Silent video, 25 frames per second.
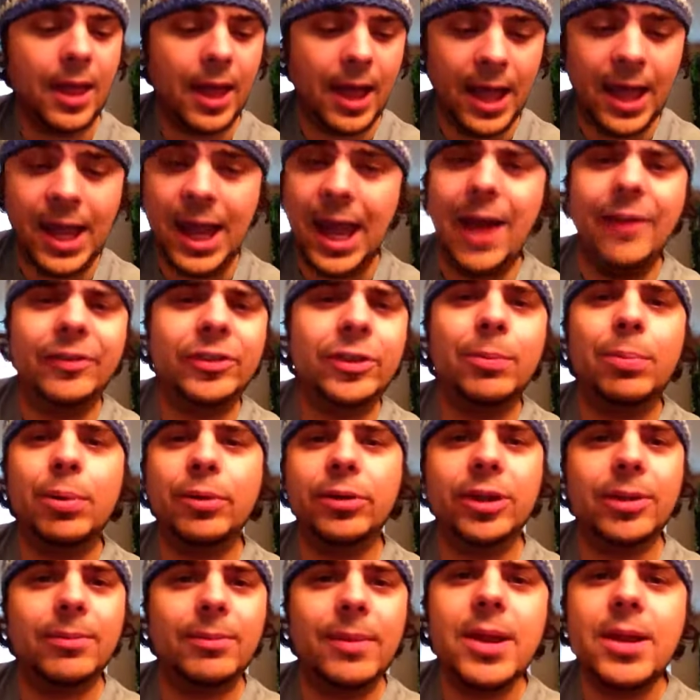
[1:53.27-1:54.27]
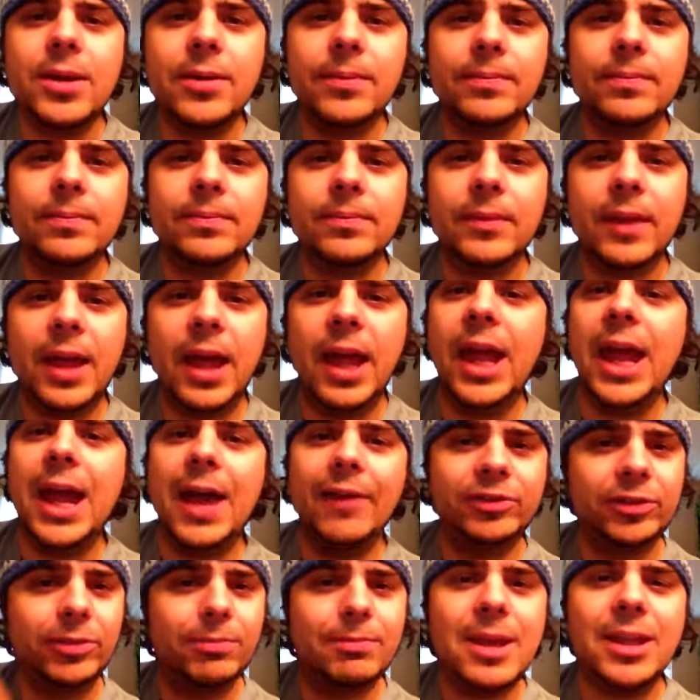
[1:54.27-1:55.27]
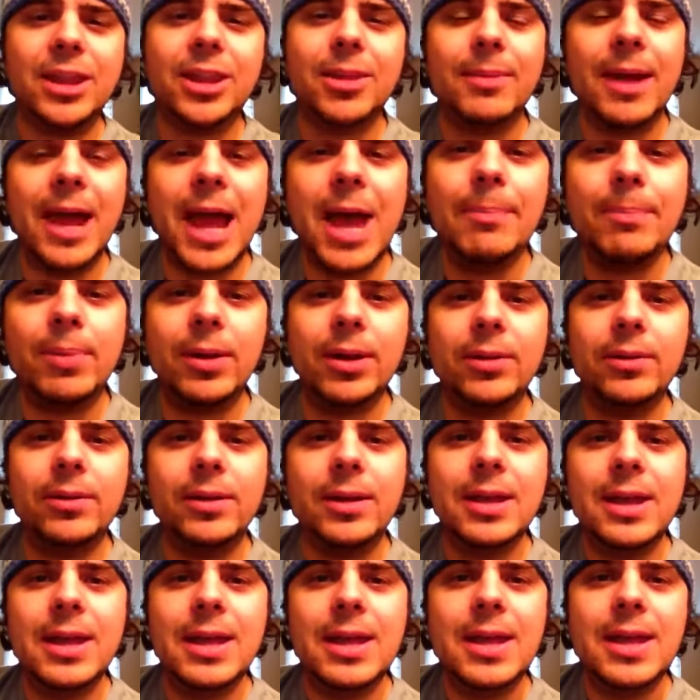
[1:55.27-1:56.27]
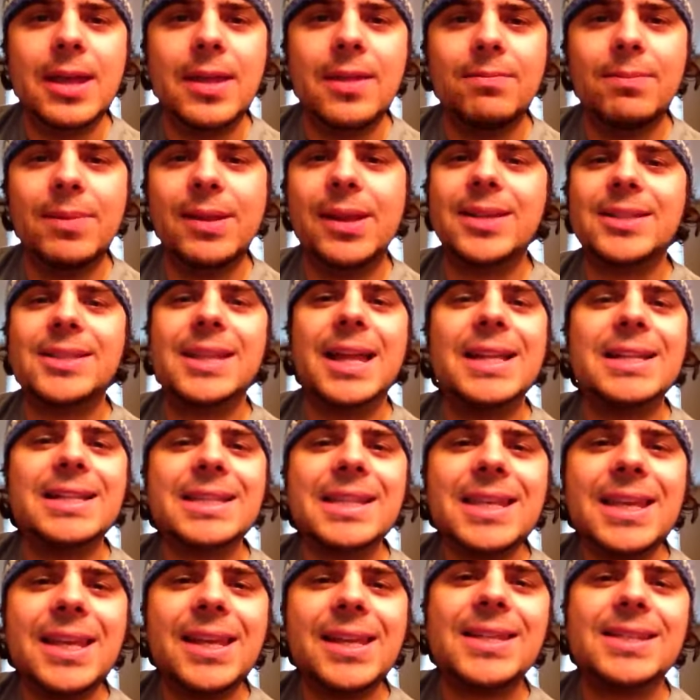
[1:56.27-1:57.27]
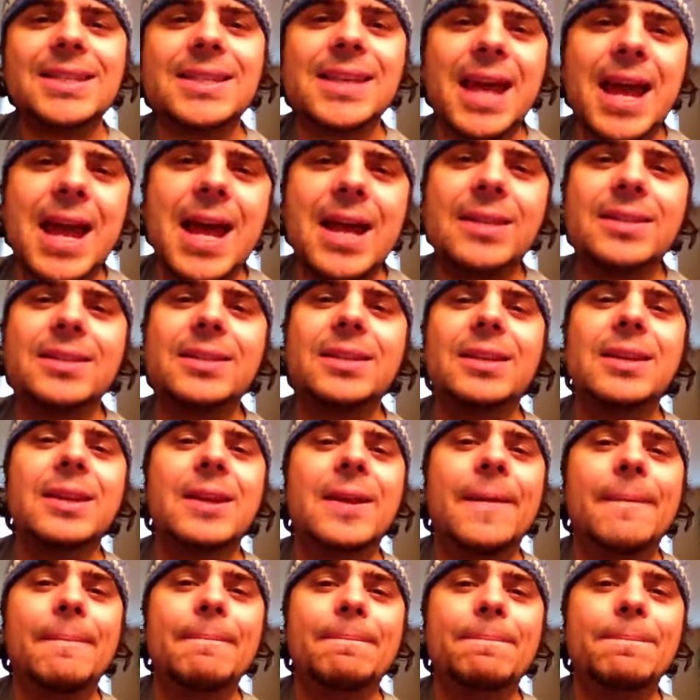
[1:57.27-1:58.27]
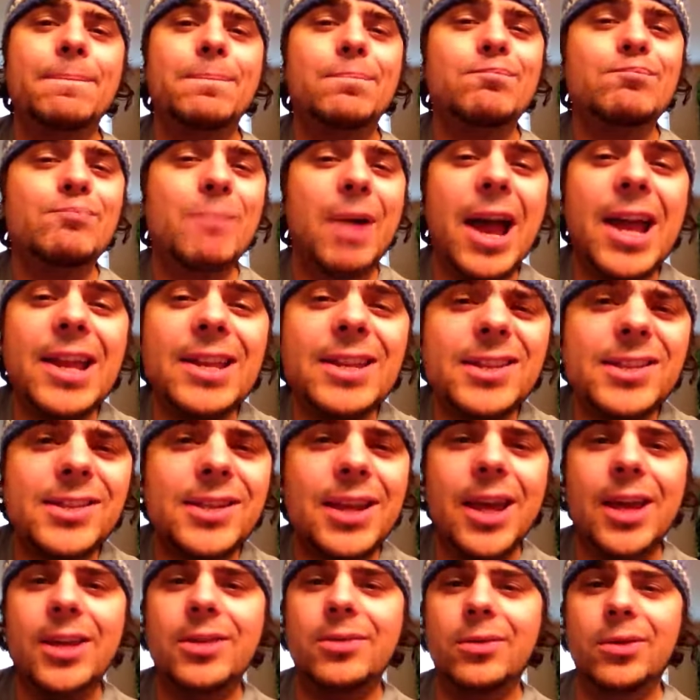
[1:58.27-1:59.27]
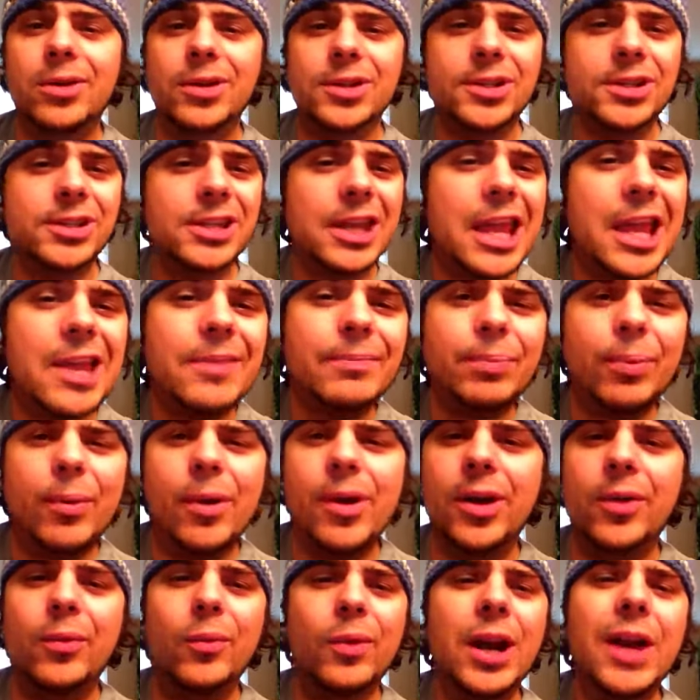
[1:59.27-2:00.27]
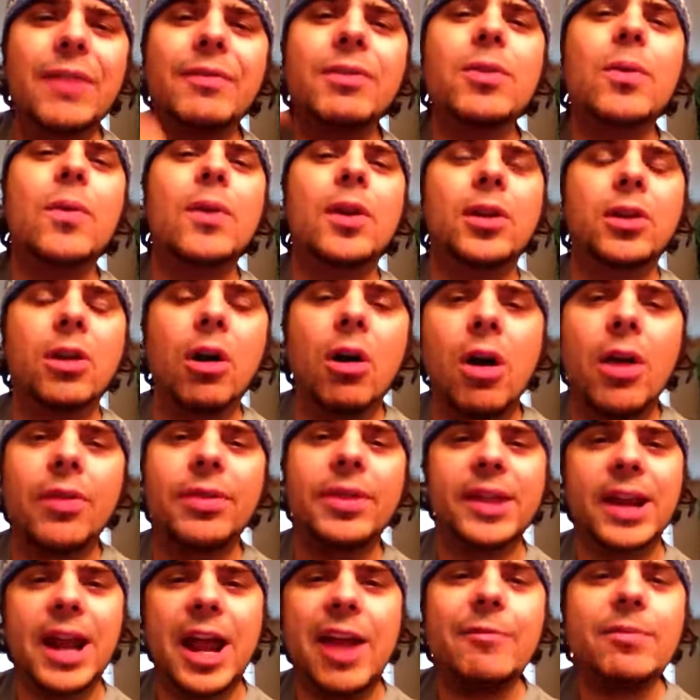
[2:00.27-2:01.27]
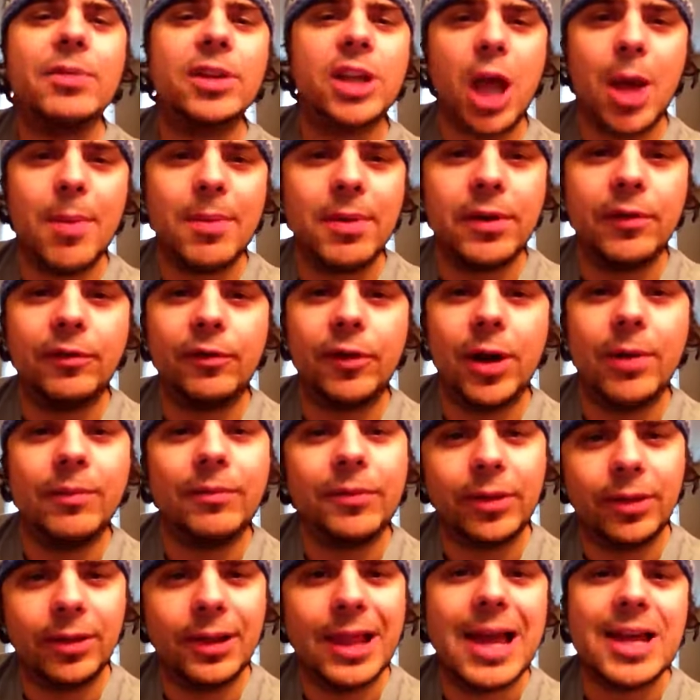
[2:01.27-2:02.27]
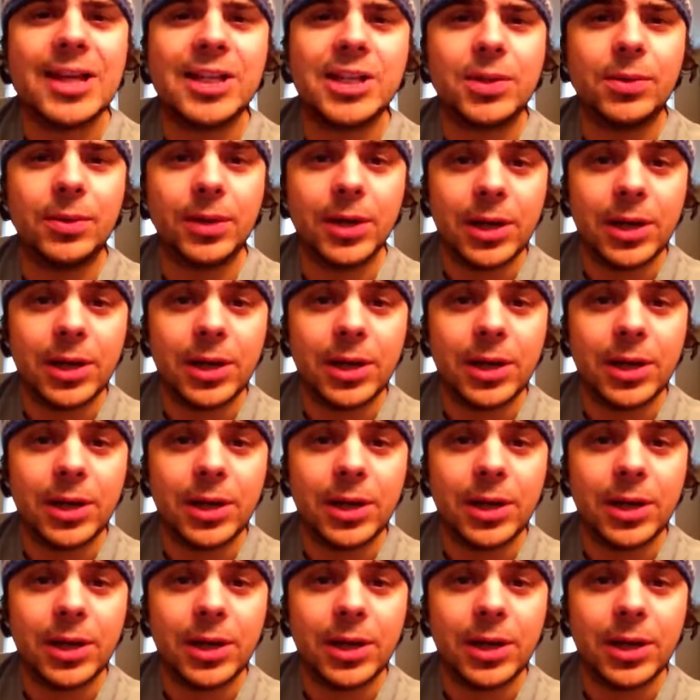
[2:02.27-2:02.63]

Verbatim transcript: I have to put them in. I have to make them happen. Because that's the exact mindset or standpoint or whatever you want to call it that I've been coming from for the last three